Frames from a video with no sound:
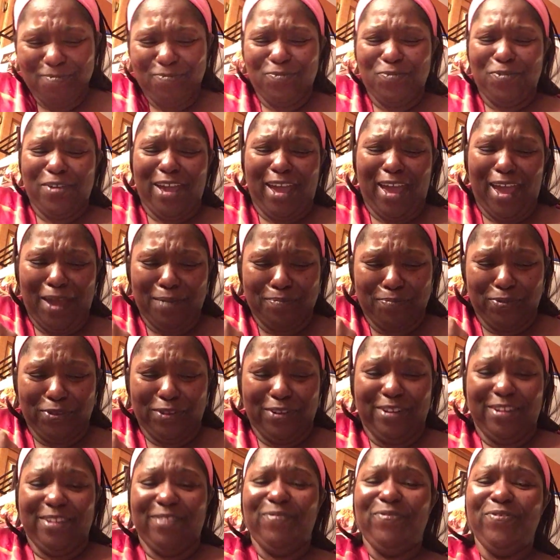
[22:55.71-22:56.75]
What
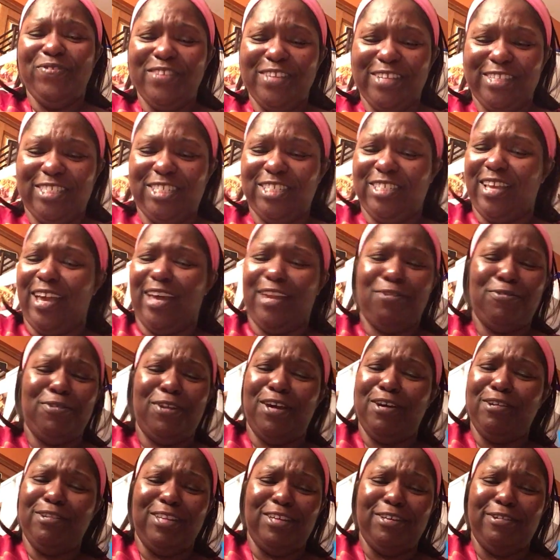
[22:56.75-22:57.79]
happened? She said, I don't
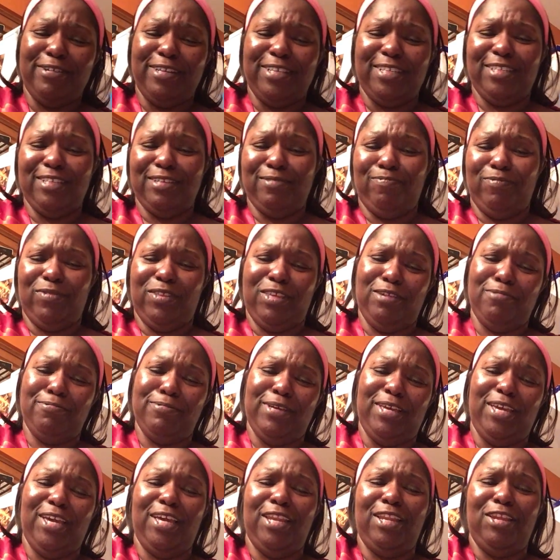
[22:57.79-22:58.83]
know, Louis. You were
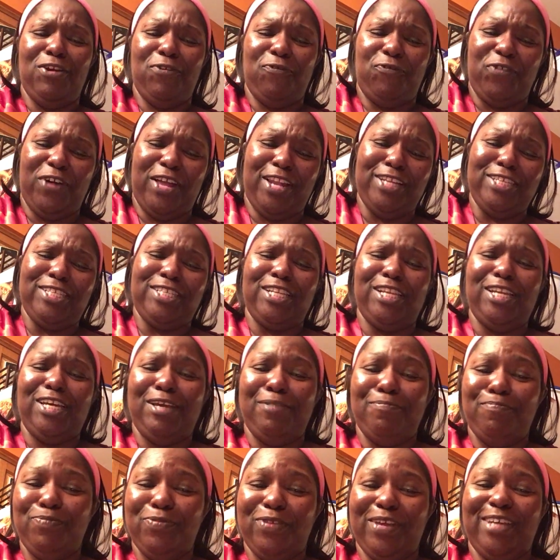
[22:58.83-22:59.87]
eating, you fell
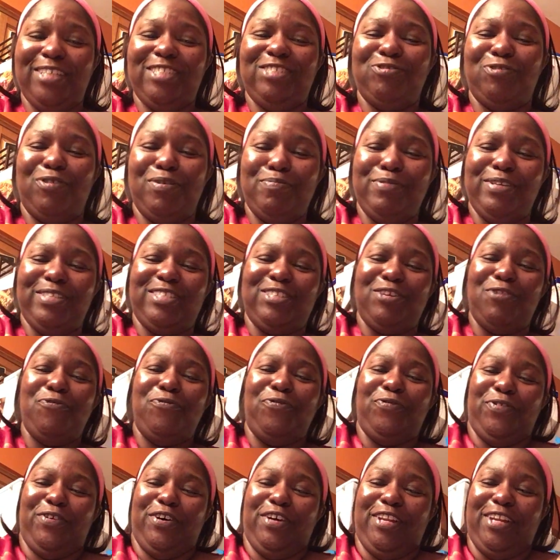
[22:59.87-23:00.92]
asleep. That joint be so
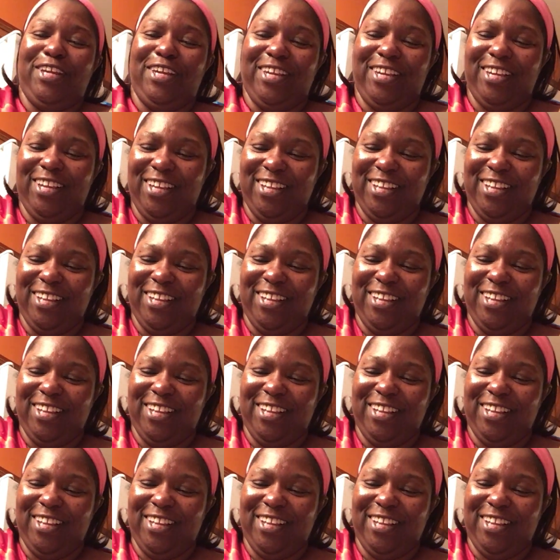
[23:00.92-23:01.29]
funny.